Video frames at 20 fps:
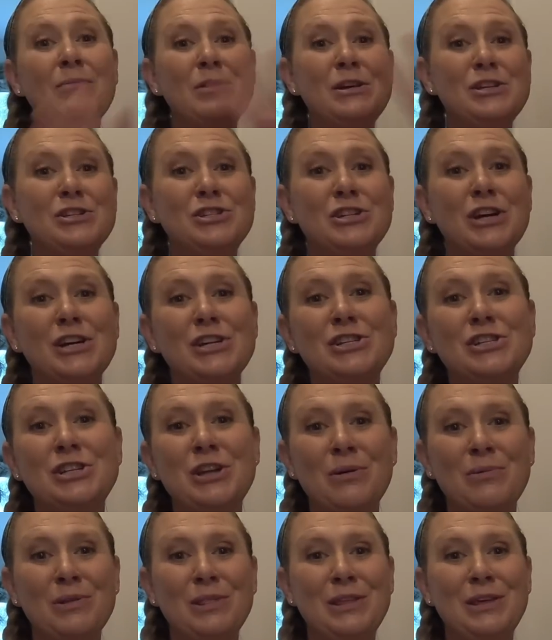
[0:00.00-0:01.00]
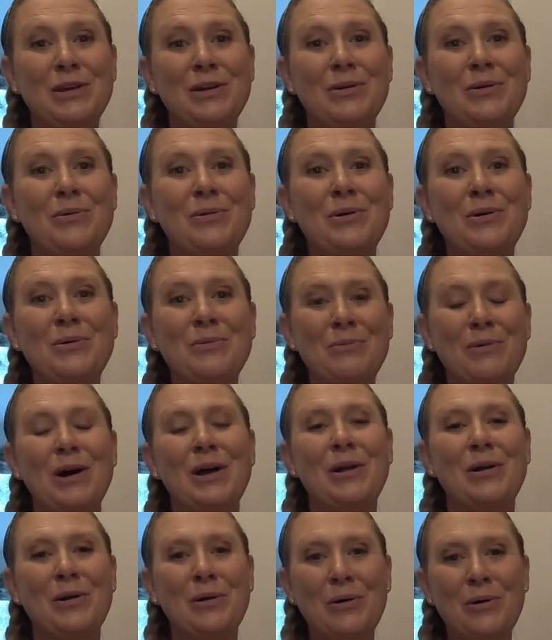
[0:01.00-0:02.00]
we just share with you
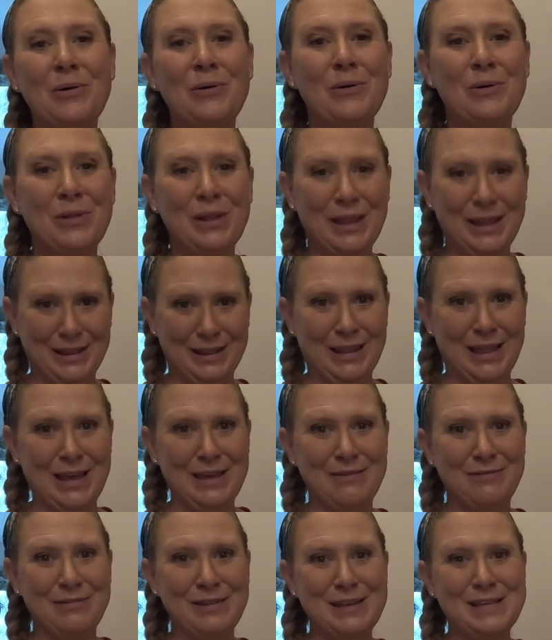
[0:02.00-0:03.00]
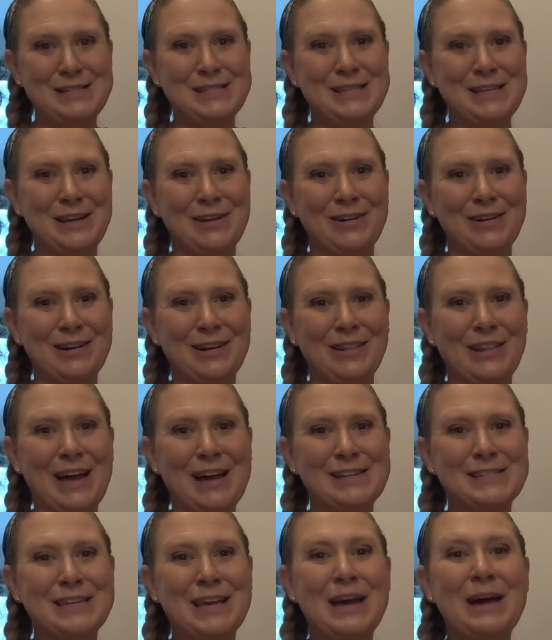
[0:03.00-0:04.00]
what our whole life is here in
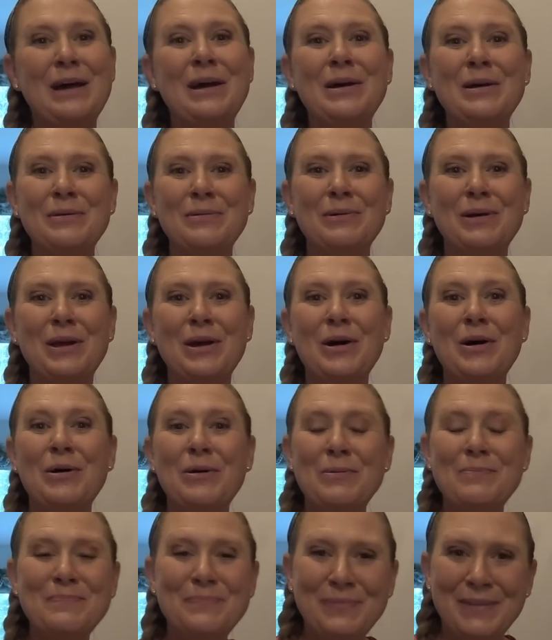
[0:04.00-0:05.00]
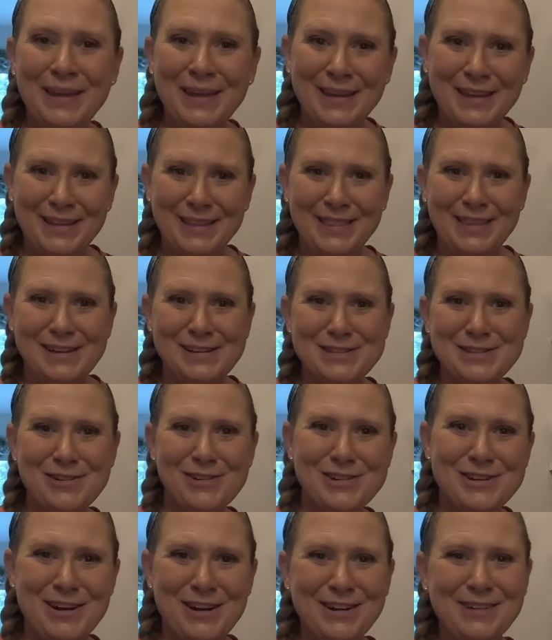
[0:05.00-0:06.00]
Alaska. We hope, that's our
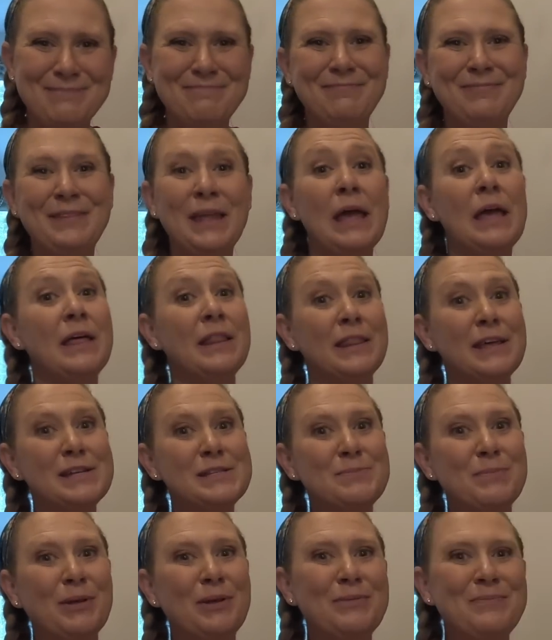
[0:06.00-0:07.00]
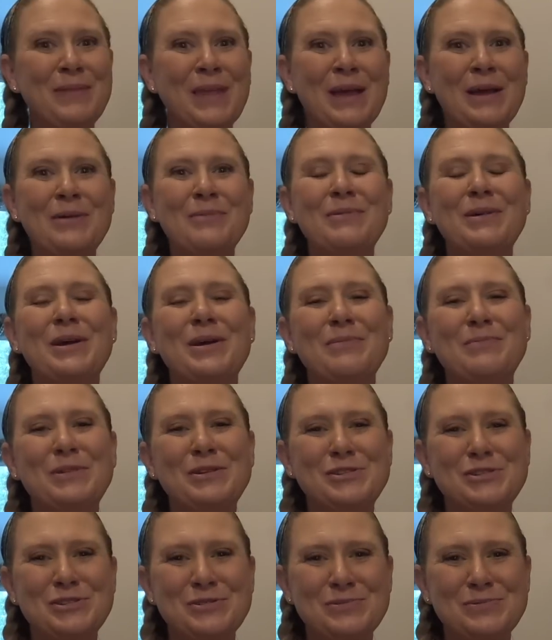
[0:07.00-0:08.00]
dog, that's Blue. We hope
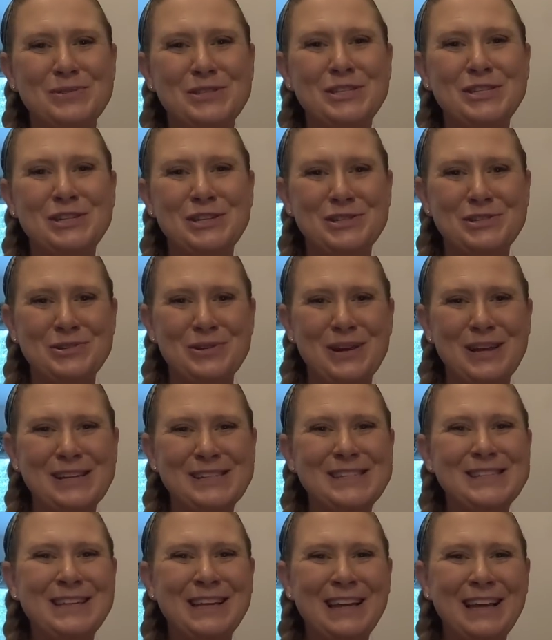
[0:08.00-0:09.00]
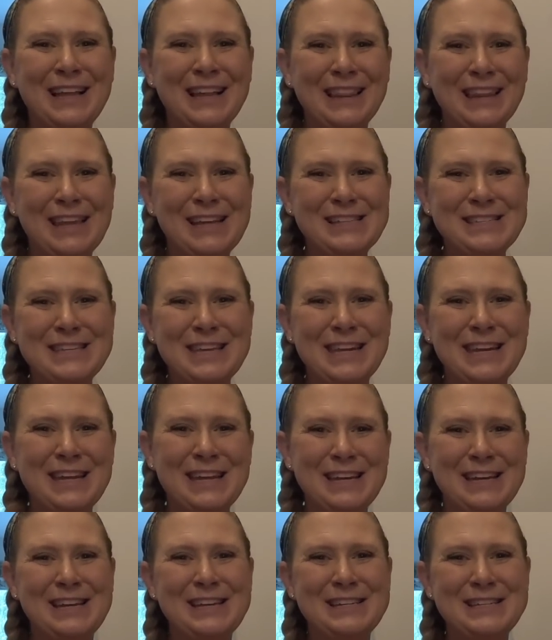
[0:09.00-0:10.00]
you choose to join us. Let's get
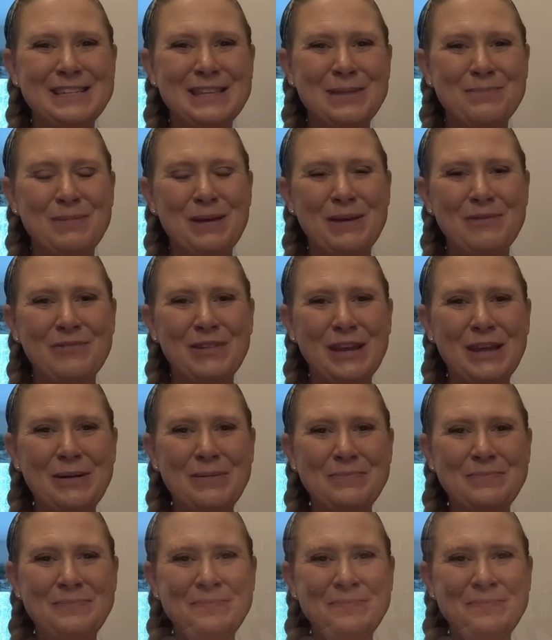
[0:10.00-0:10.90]
into the bean video.